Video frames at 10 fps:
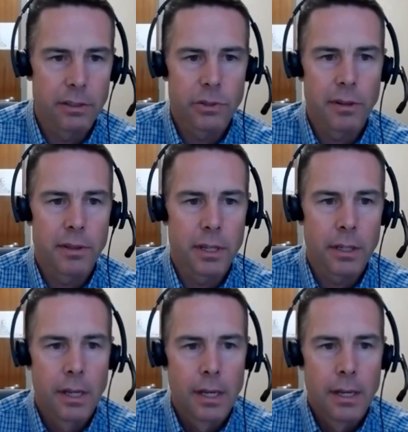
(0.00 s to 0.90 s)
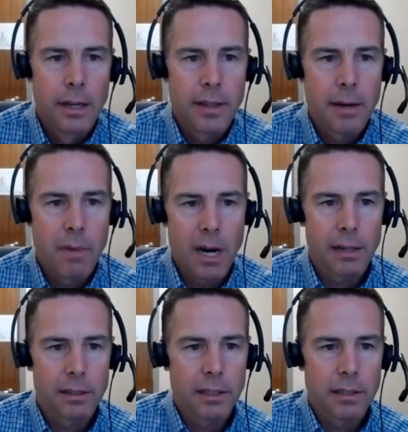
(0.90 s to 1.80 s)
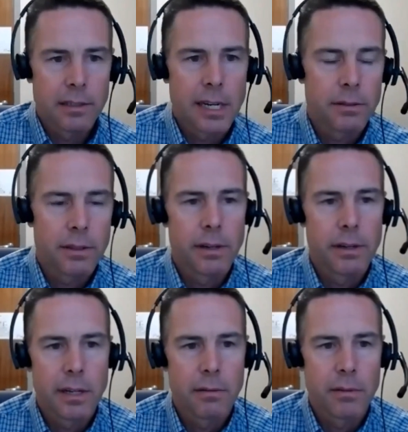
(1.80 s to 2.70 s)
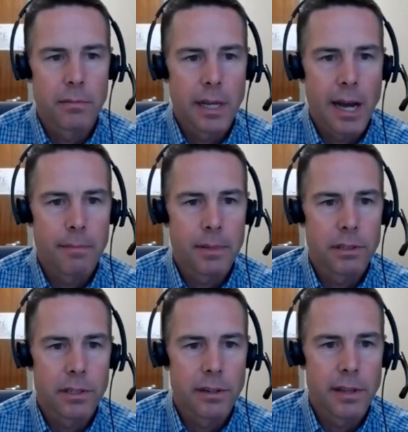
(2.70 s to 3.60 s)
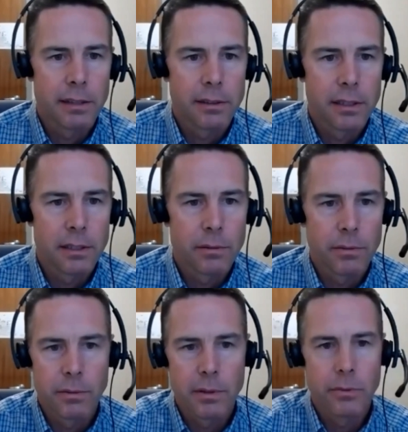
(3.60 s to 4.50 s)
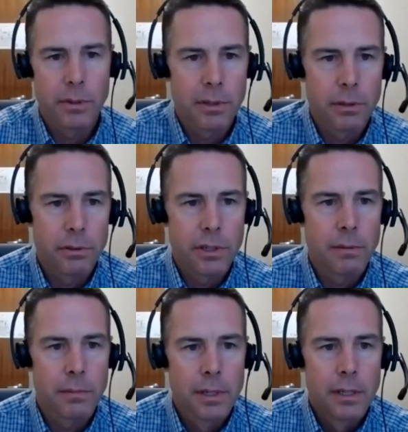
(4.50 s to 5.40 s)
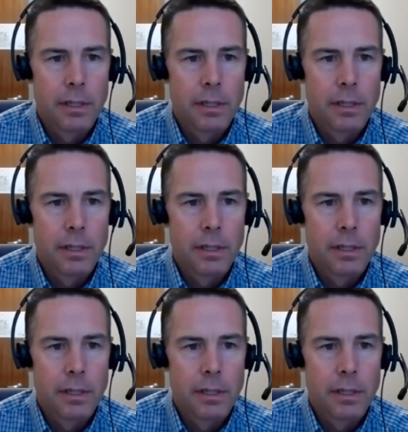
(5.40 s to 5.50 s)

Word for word: And so I think that modeling is out there, and I'd be happy to share that link with, with you, Jim,